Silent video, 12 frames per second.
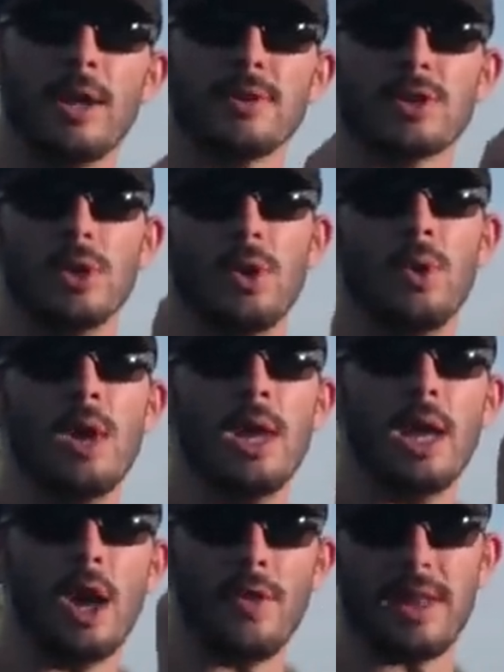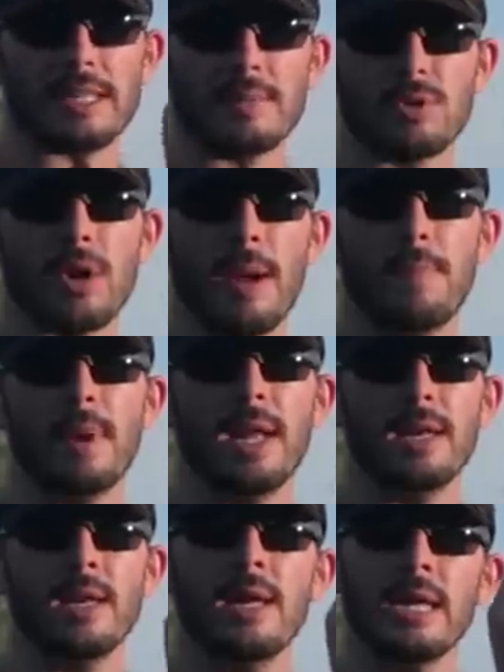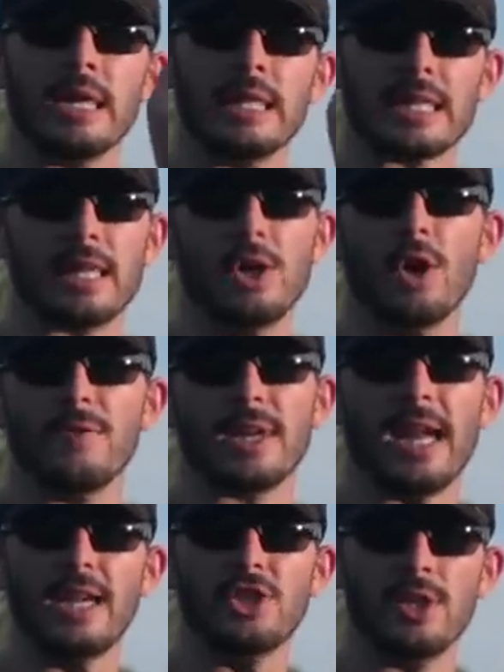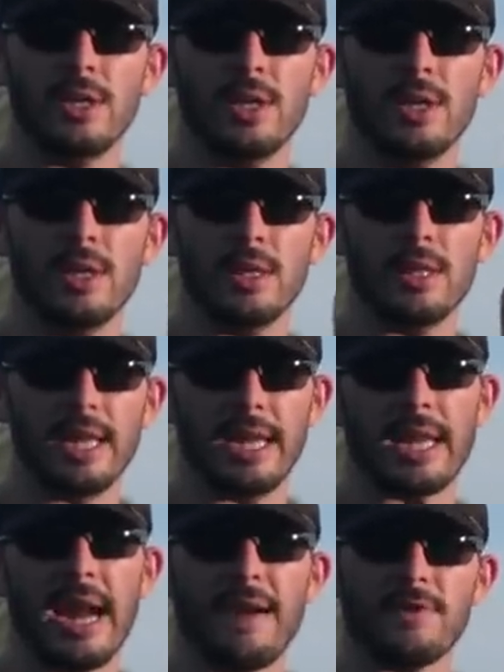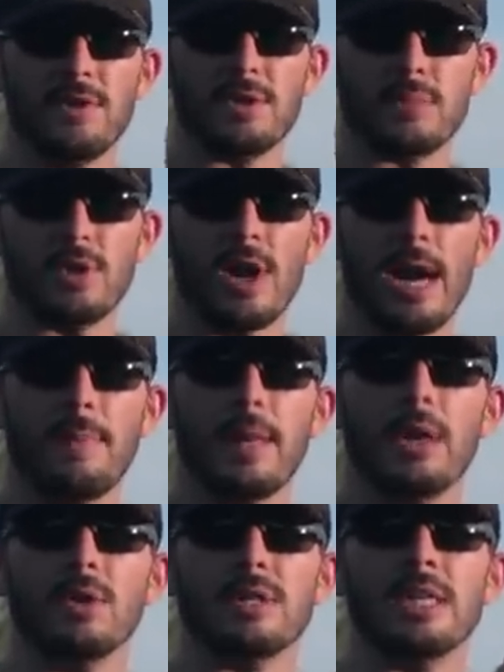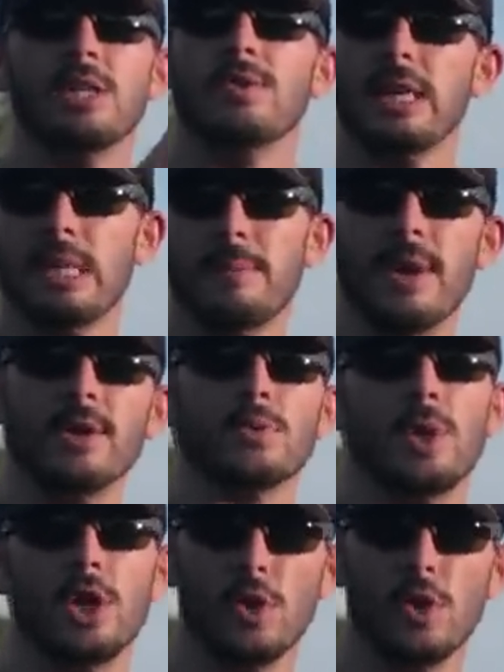And also on that subscribe button, click the notification link after you subscribe. That'll send you emails when